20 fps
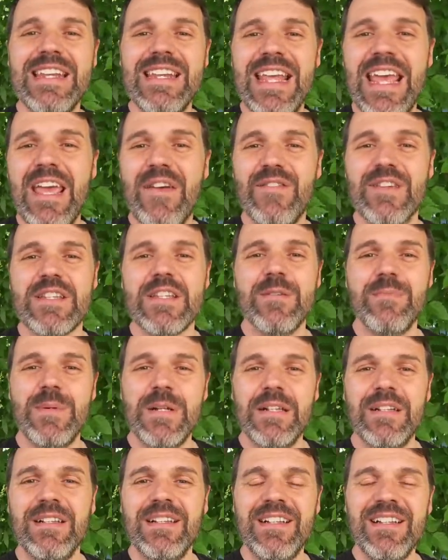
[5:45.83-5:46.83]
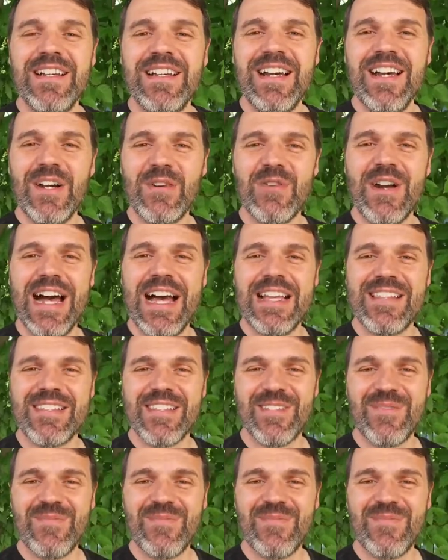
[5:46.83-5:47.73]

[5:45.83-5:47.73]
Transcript: inevitable horizon.